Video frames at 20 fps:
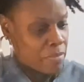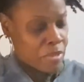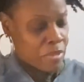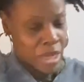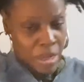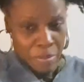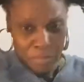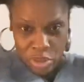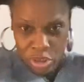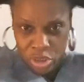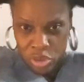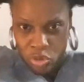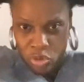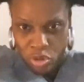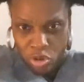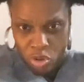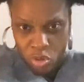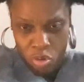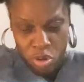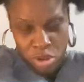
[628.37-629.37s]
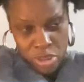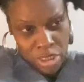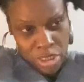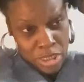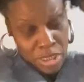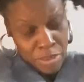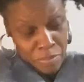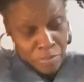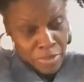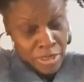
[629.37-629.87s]
but I'm just going to oil it
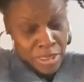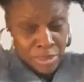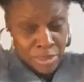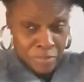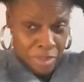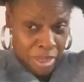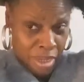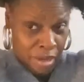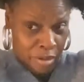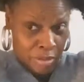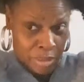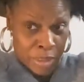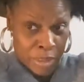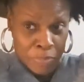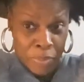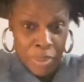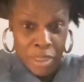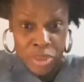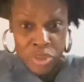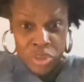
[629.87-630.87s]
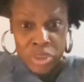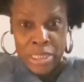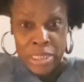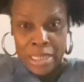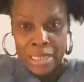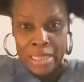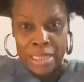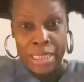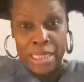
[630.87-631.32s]
up because my hair is spongy and it